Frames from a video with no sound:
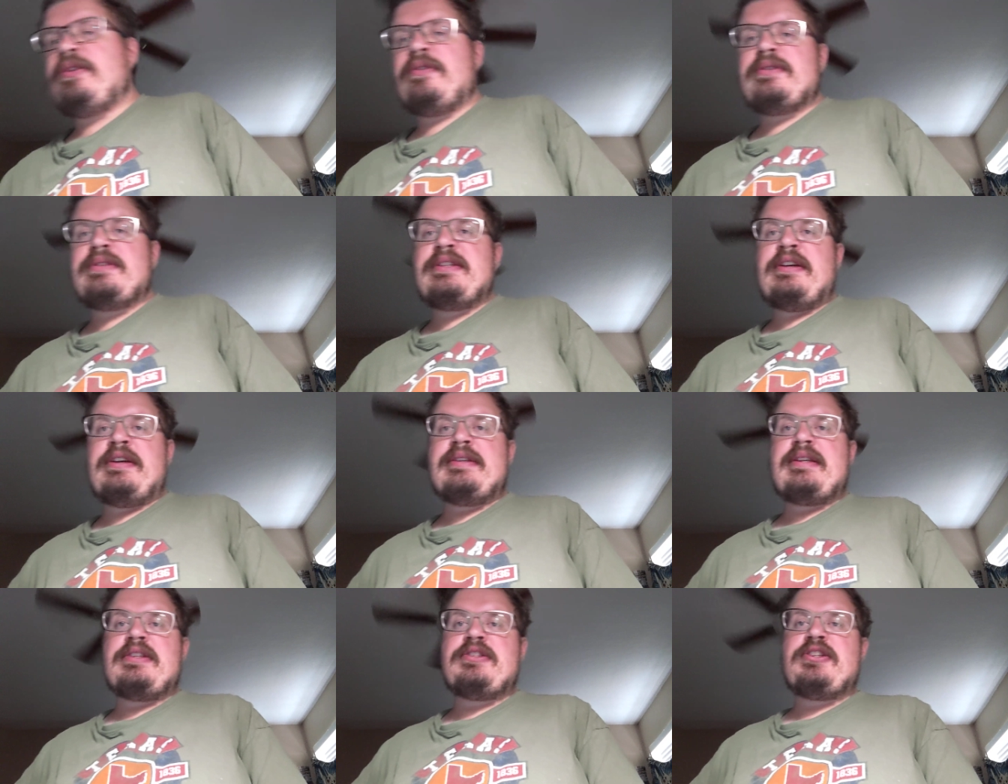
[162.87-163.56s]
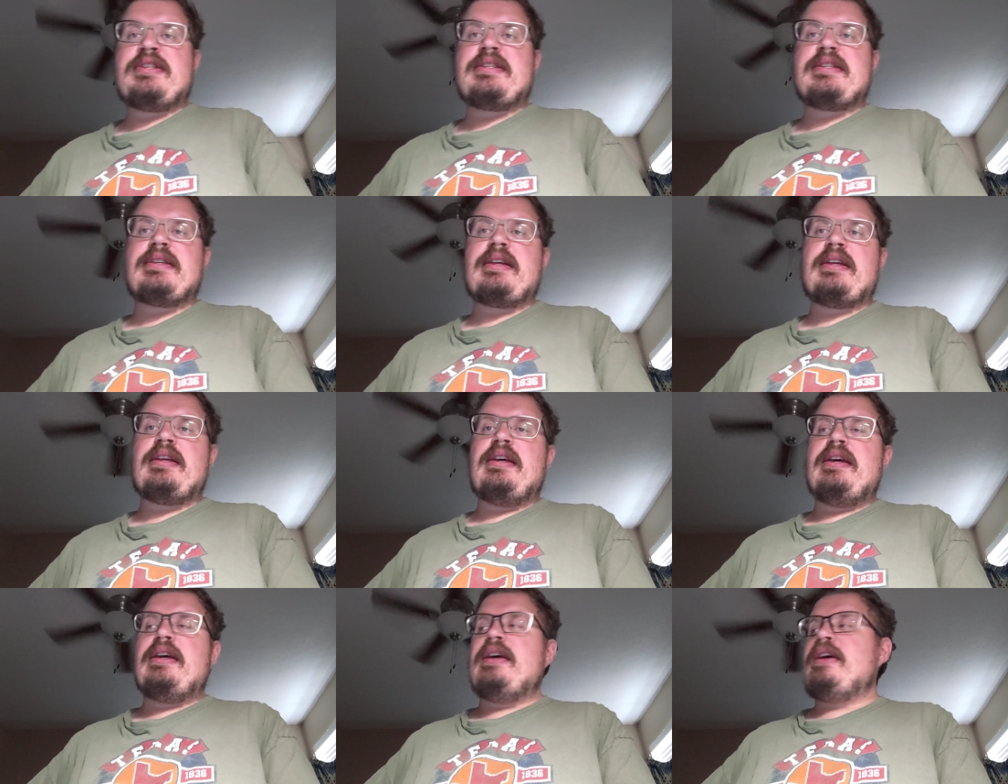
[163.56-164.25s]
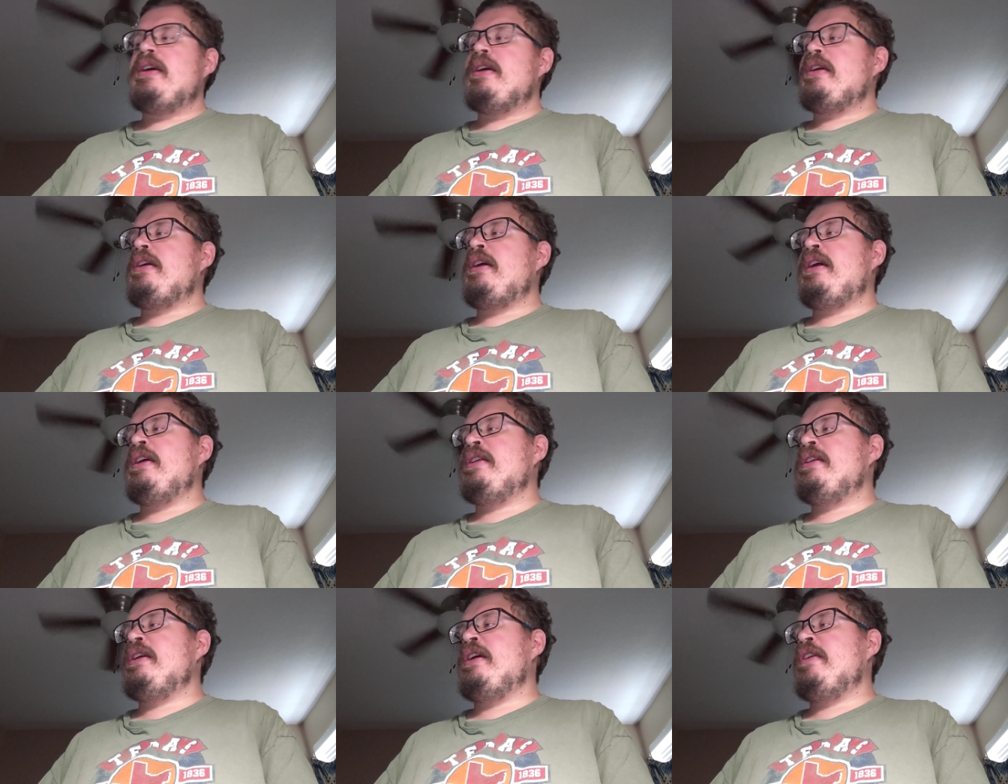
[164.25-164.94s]
Gold Series I just got
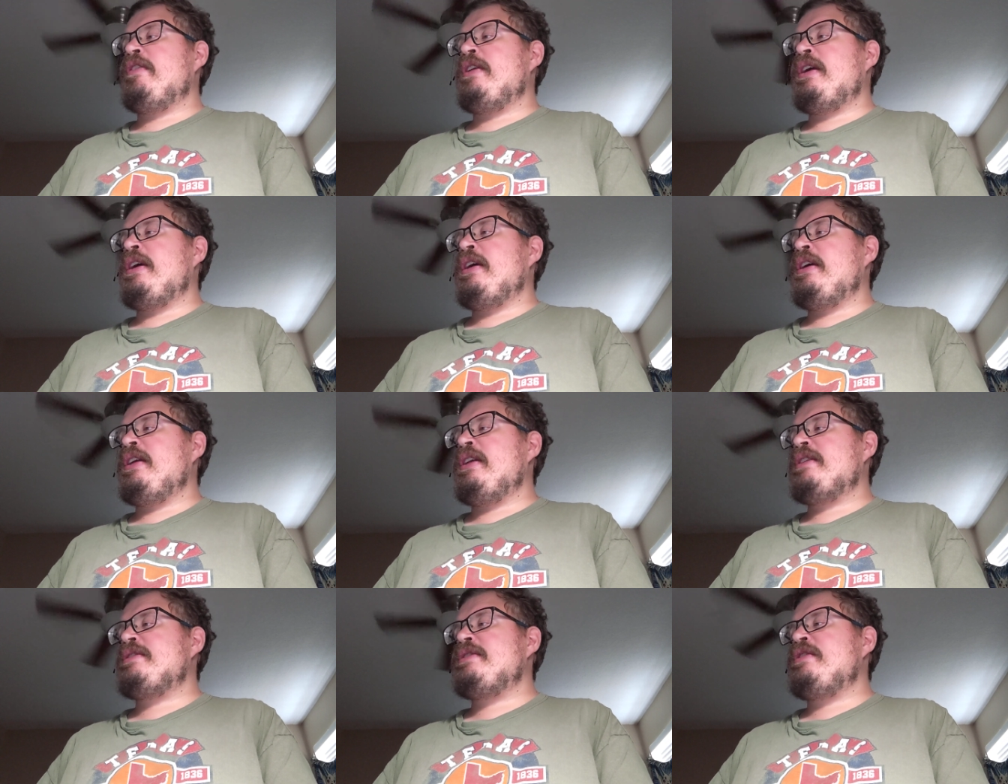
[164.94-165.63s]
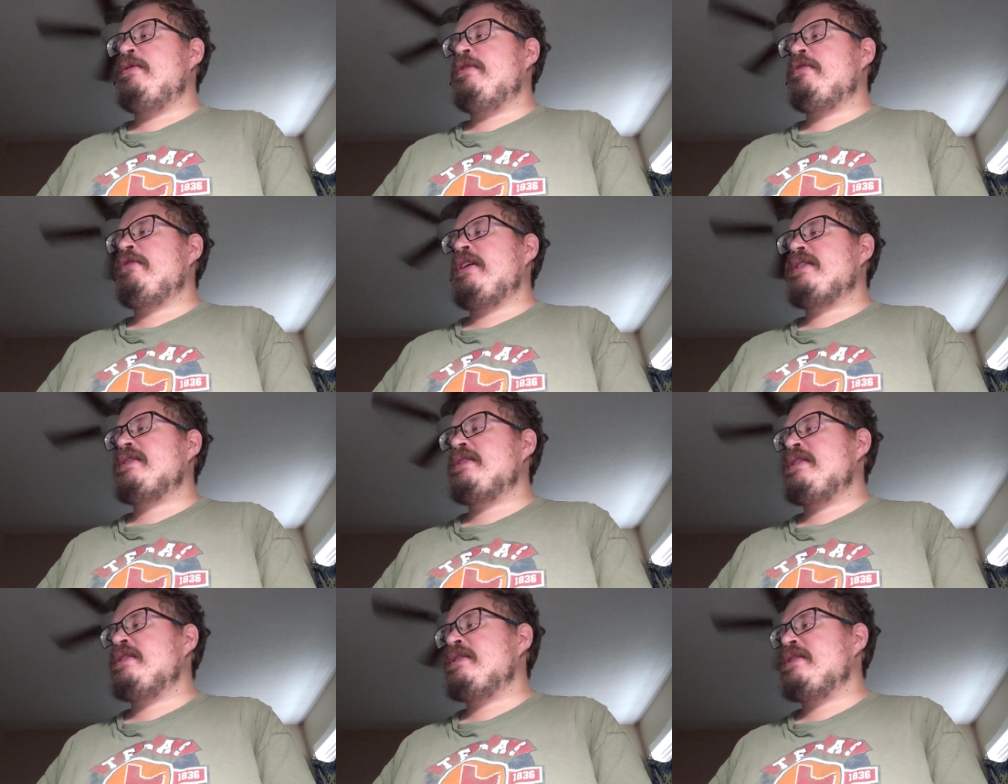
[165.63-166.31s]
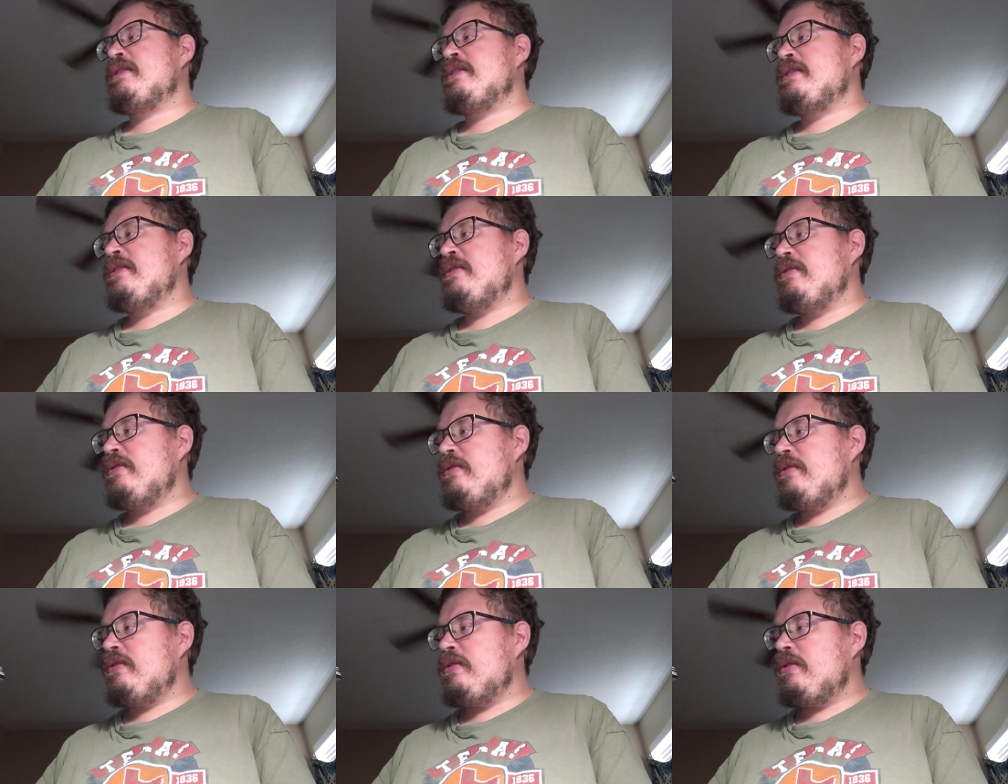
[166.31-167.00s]
in the other day. It is Noah Gragson's
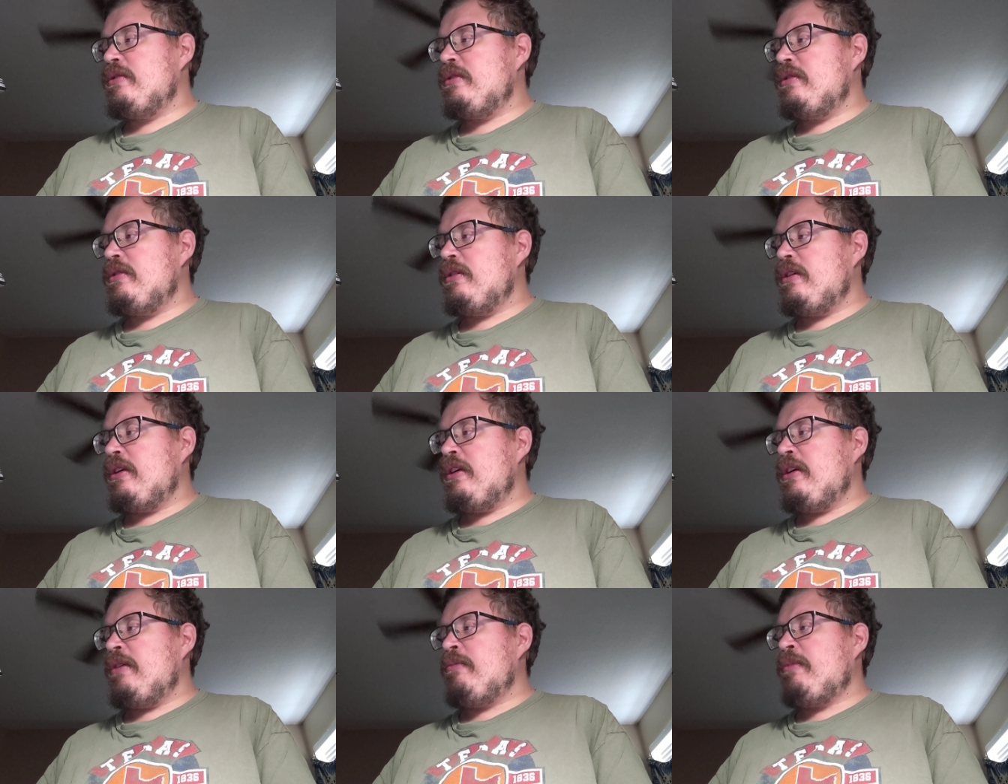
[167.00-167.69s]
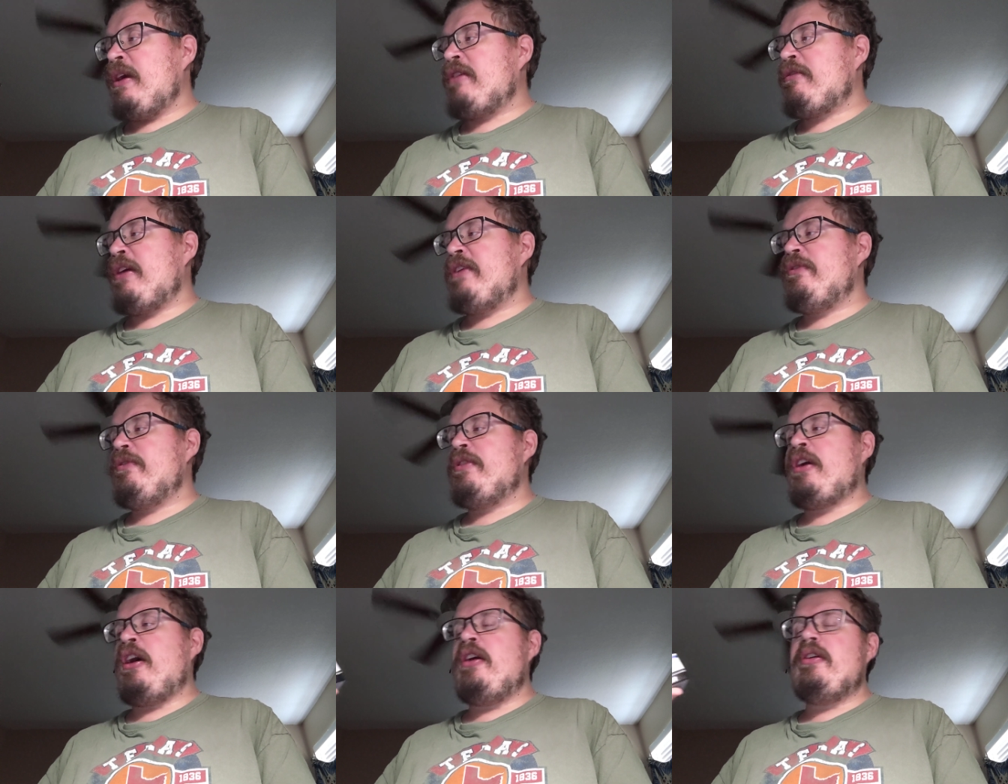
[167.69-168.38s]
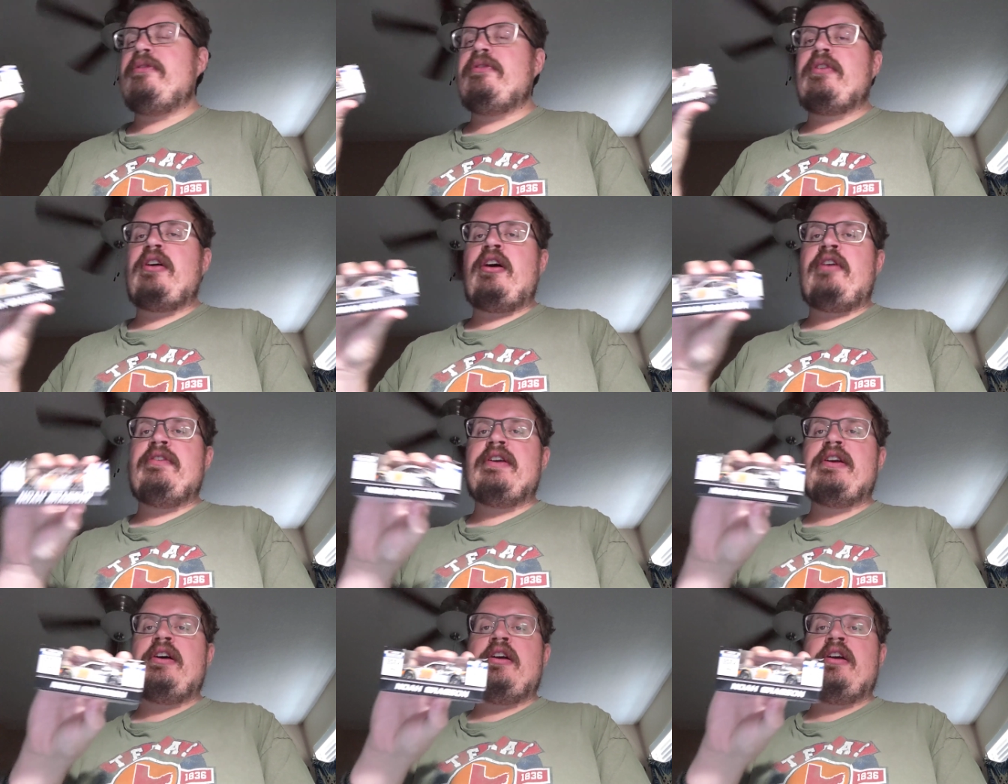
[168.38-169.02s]
Black Rifle co Coffee